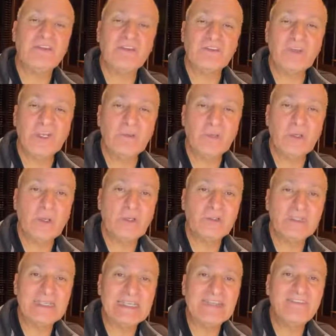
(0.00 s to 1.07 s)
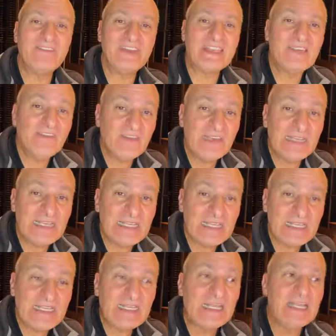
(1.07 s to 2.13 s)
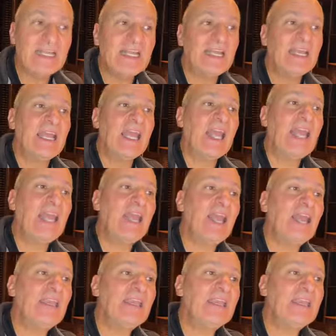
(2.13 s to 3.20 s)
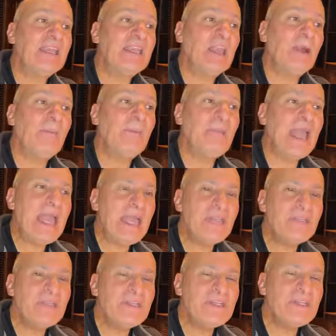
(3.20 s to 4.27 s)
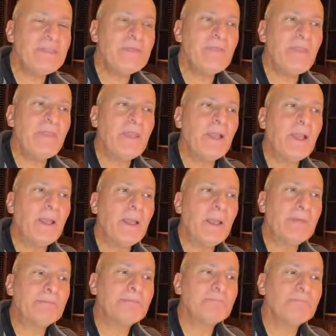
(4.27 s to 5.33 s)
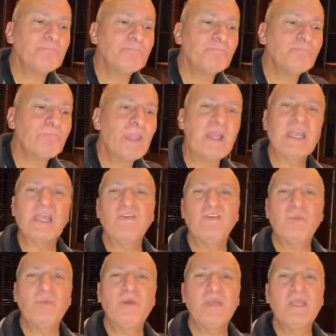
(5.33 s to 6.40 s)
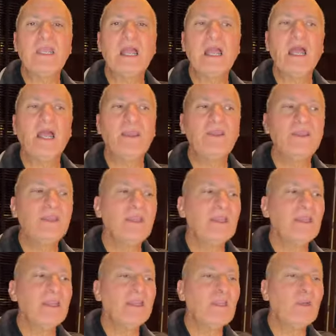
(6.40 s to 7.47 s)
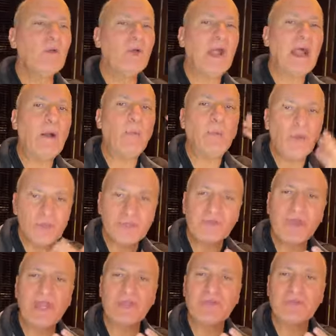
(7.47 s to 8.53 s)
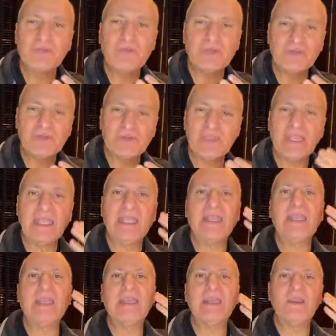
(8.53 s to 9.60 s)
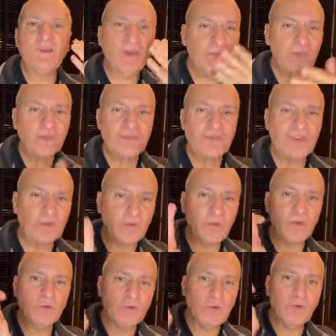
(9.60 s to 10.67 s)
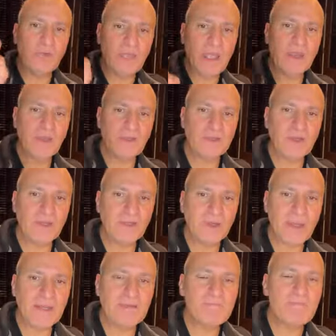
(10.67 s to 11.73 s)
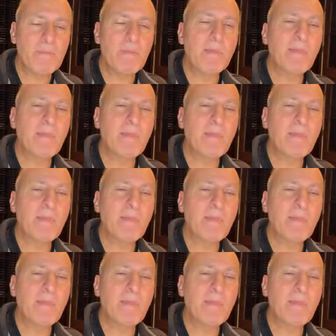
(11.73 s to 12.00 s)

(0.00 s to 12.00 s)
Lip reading: States, it's going to be called Skin Vive. And imagine, like if you're putting on, moisturizers to your skin and all these things that quote unquote penetrate, right?